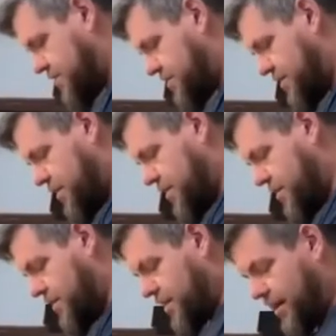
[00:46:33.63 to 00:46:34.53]
And
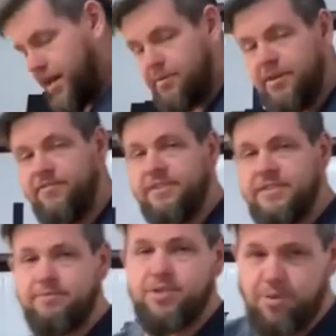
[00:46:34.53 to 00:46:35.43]
I got them
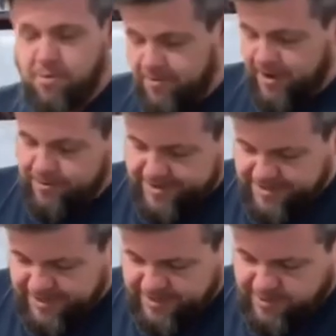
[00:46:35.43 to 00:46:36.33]
convinced I'm Superman
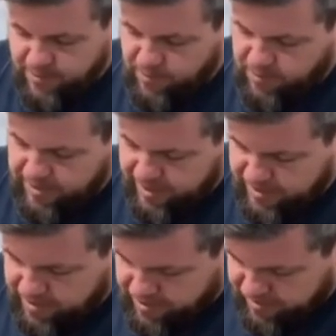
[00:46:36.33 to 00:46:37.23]
because I can do it
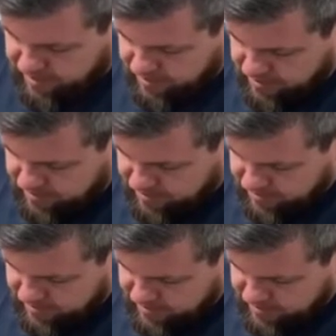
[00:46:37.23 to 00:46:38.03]
one-handed all day long.